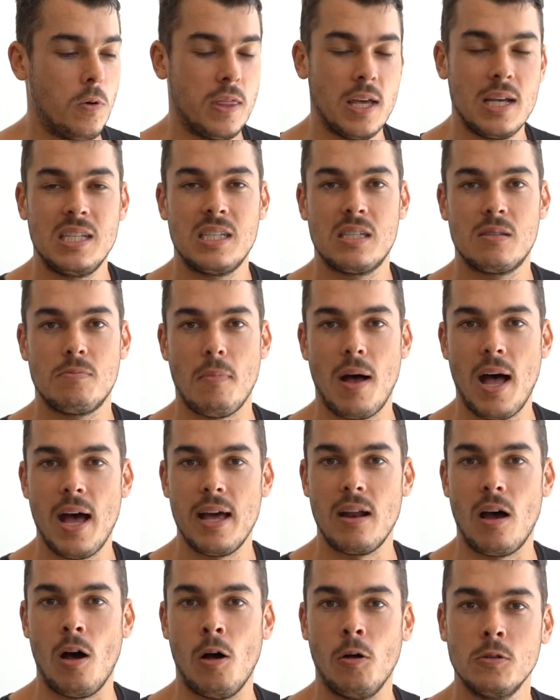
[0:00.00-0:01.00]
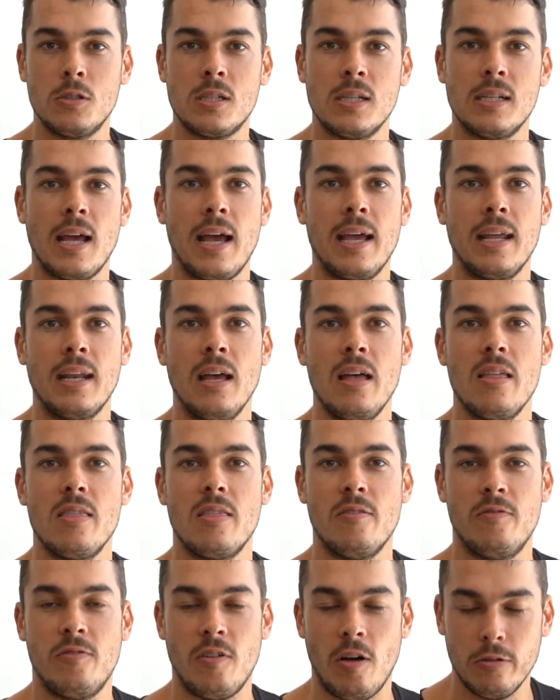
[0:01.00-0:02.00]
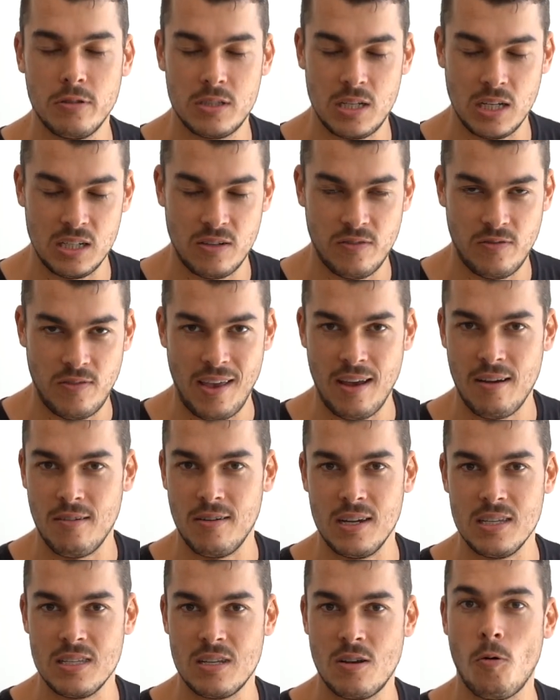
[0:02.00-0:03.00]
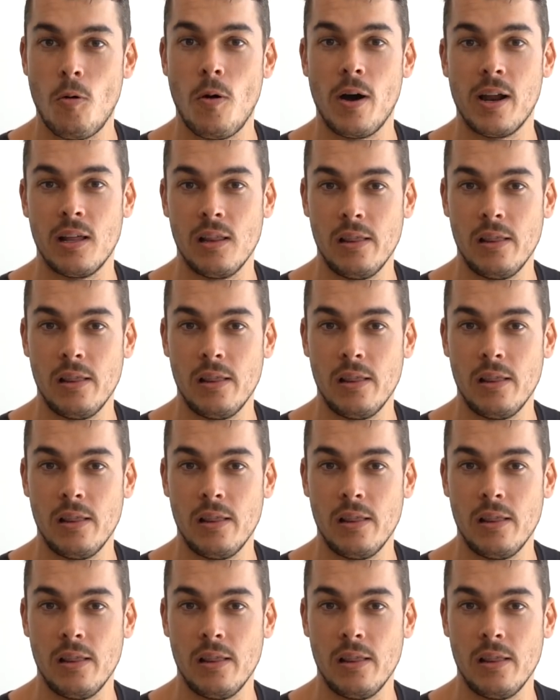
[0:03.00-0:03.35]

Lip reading: With a smart alternator, the voltage varies quite a